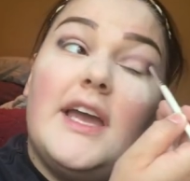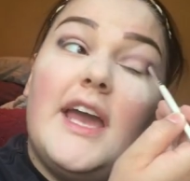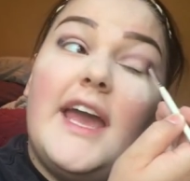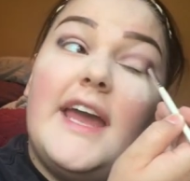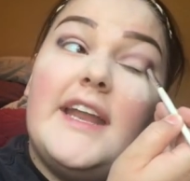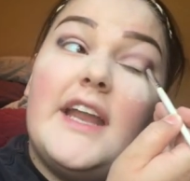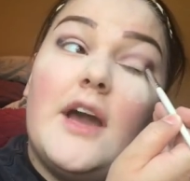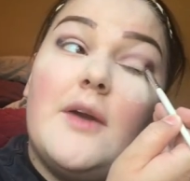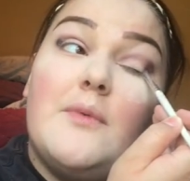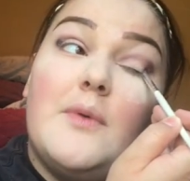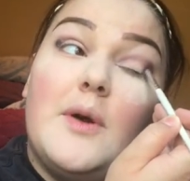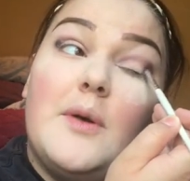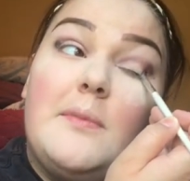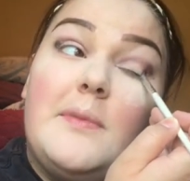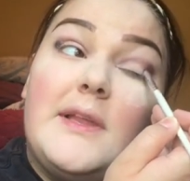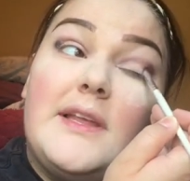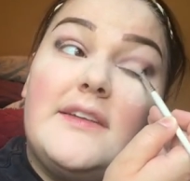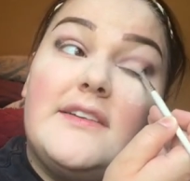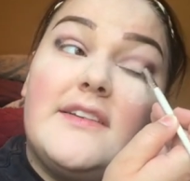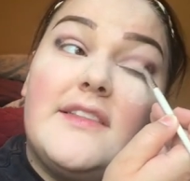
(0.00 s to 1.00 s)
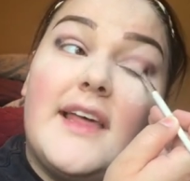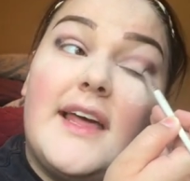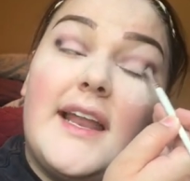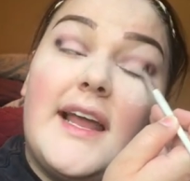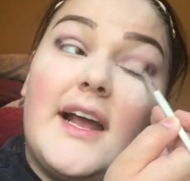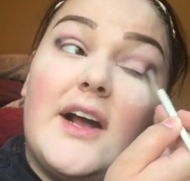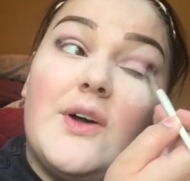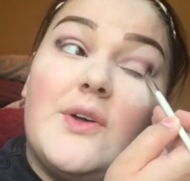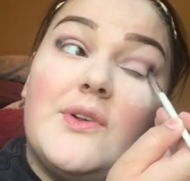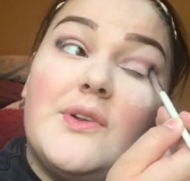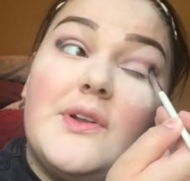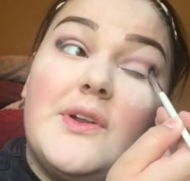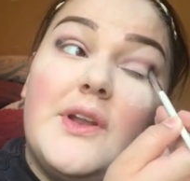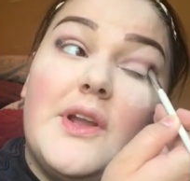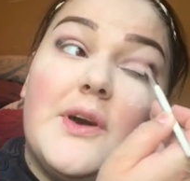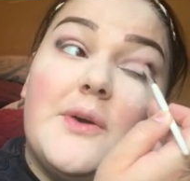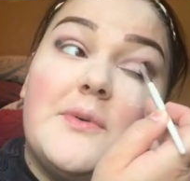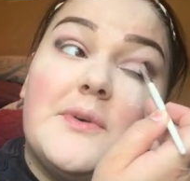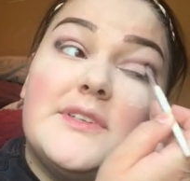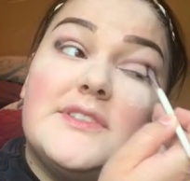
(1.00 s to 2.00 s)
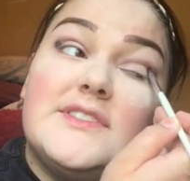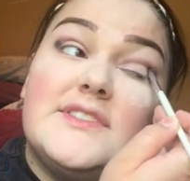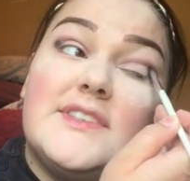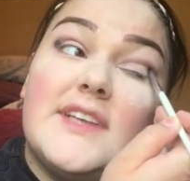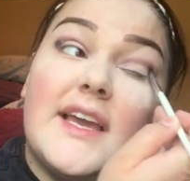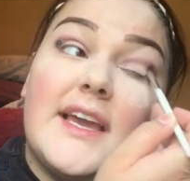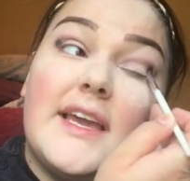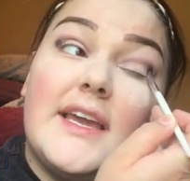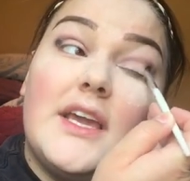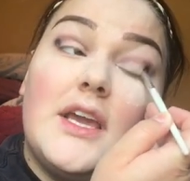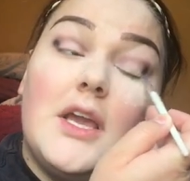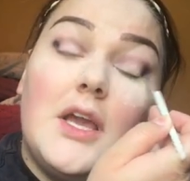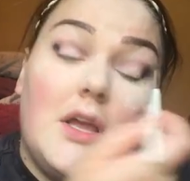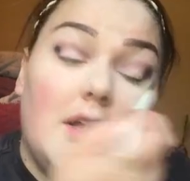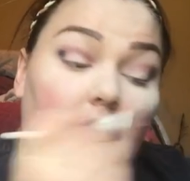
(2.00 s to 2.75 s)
And I will blend that out. No one say,